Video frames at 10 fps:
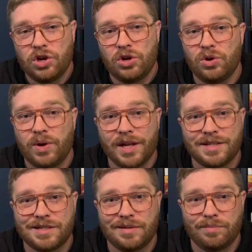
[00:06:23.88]
who
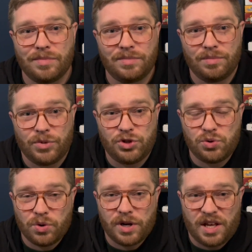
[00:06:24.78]
gets the
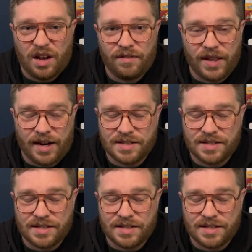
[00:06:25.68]
majority of that.